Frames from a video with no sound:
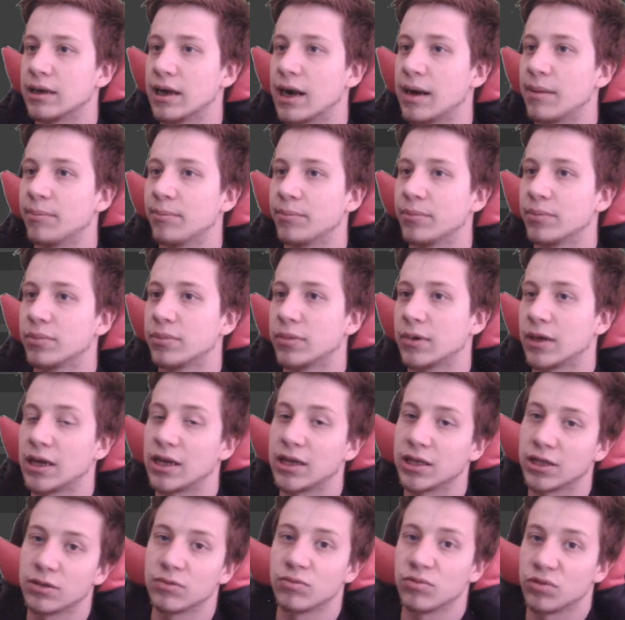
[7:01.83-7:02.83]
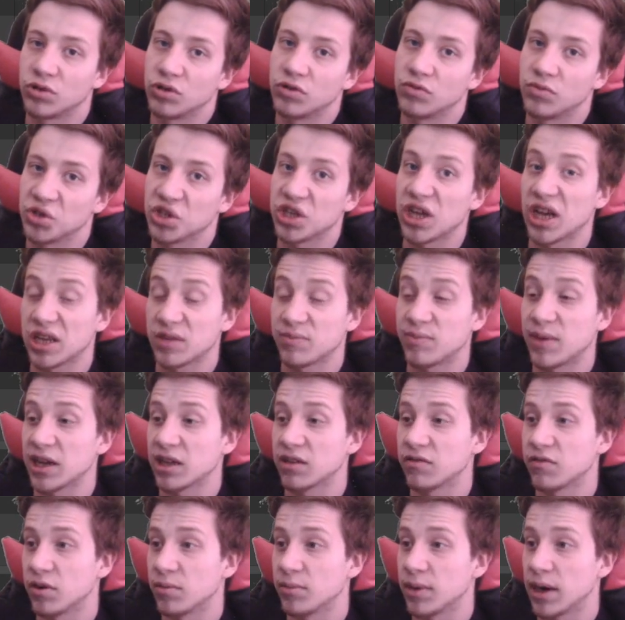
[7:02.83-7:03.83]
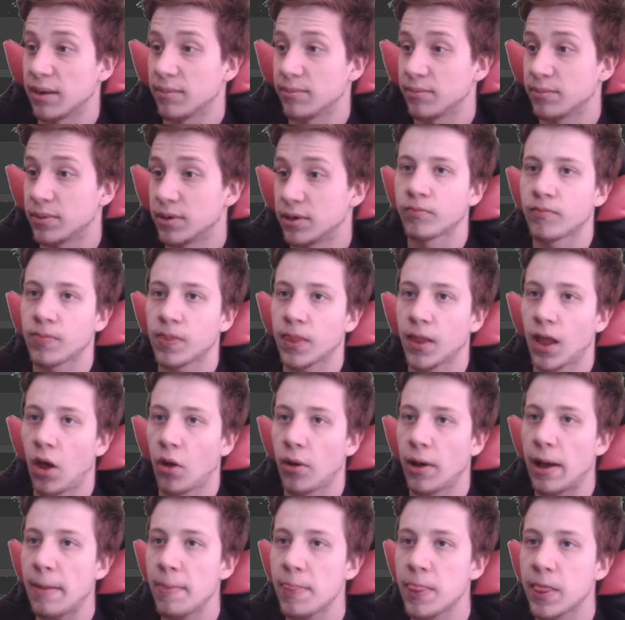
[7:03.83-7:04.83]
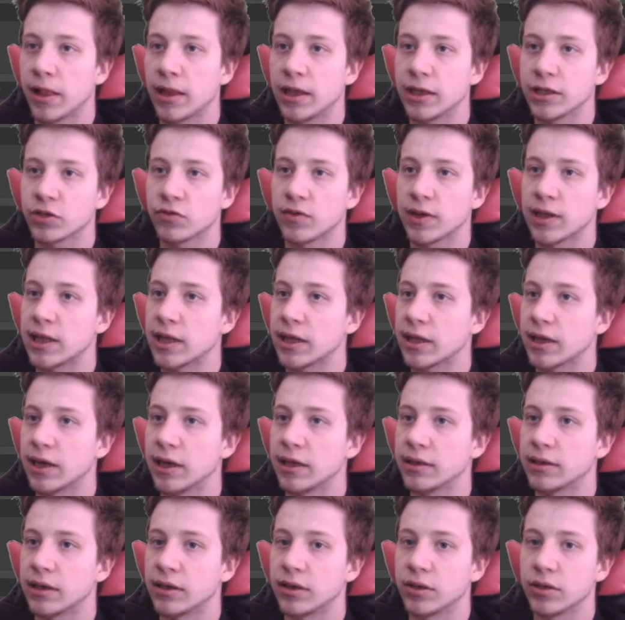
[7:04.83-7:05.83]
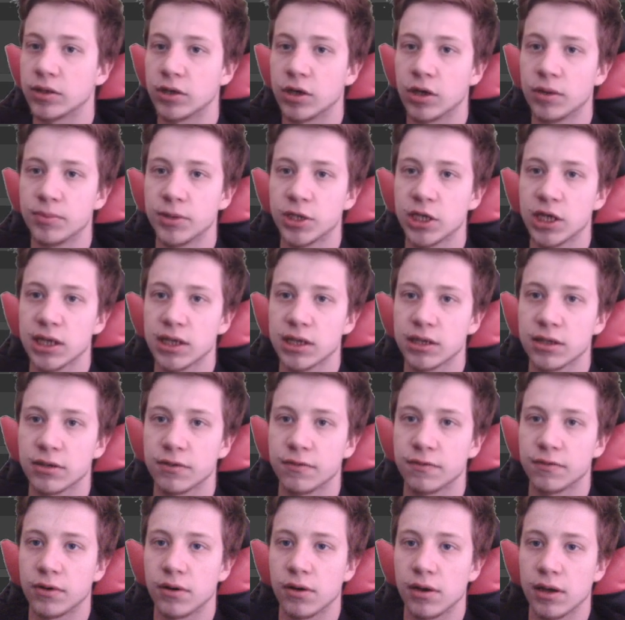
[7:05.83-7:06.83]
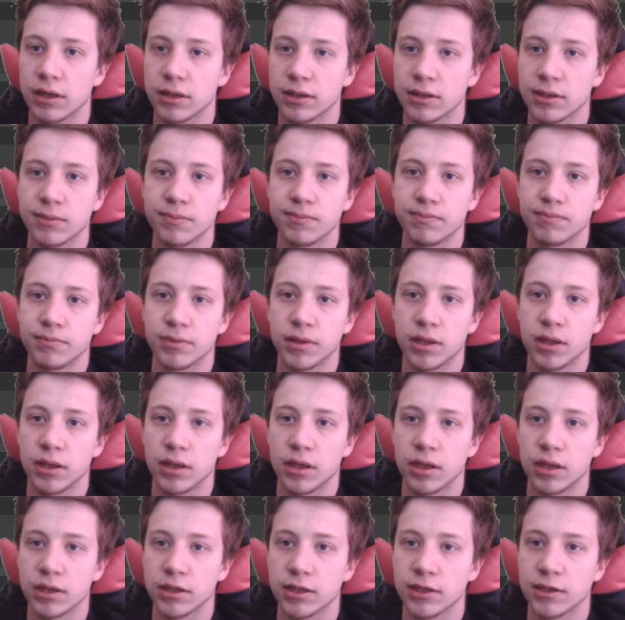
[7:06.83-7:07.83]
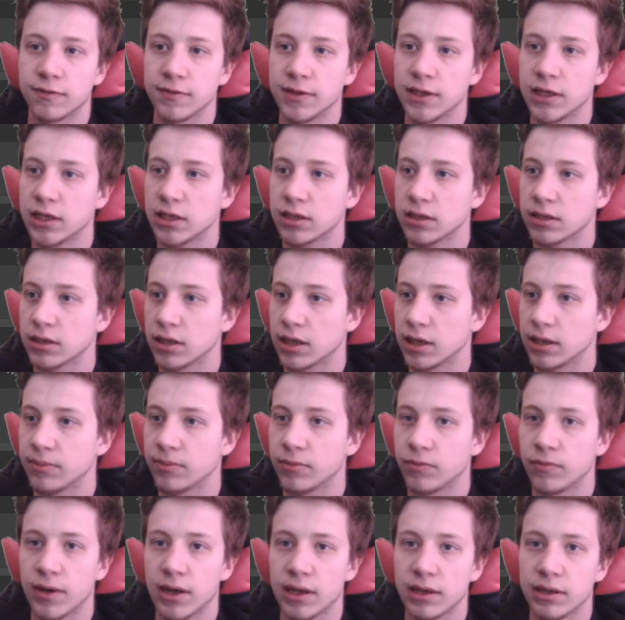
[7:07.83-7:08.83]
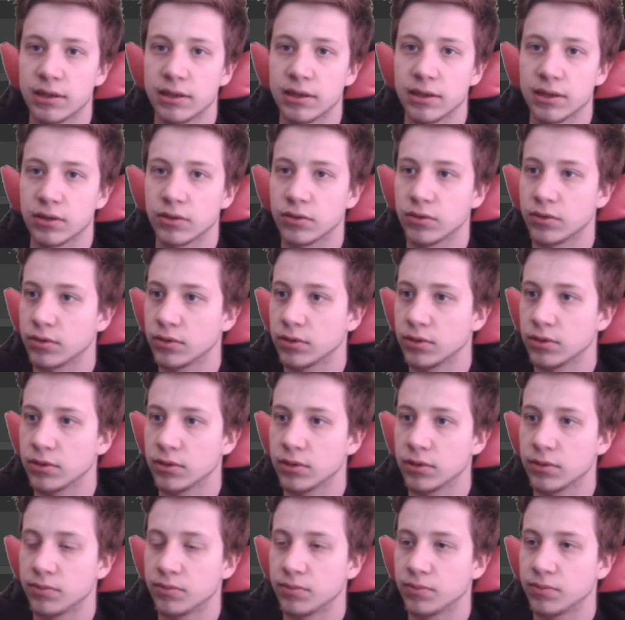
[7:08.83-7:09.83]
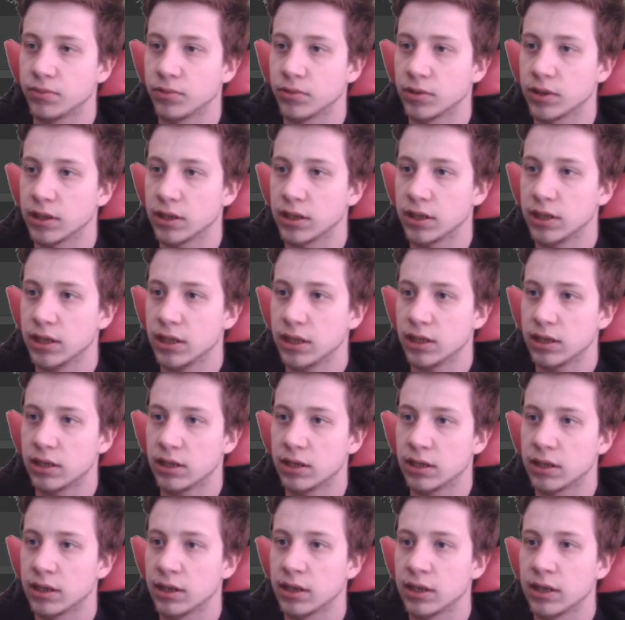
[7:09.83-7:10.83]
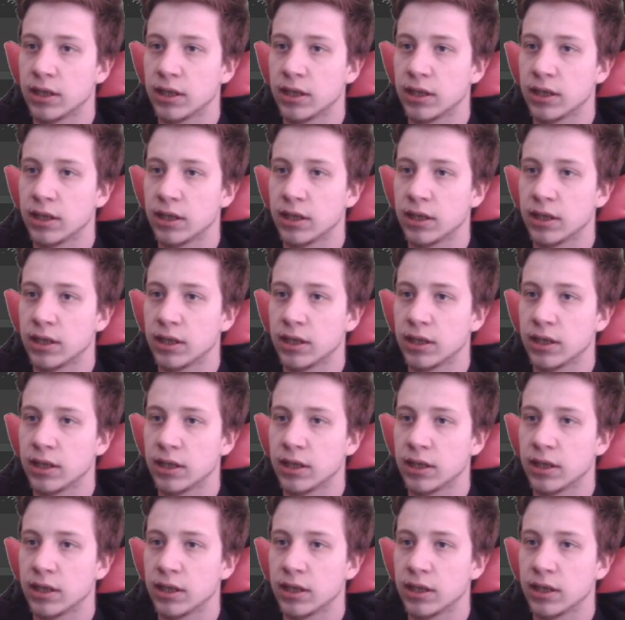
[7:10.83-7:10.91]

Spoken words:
a ramp as what you would expect from ramp. Okay, let's quickly create another object. For example, sphere type 1 to draw, put it here,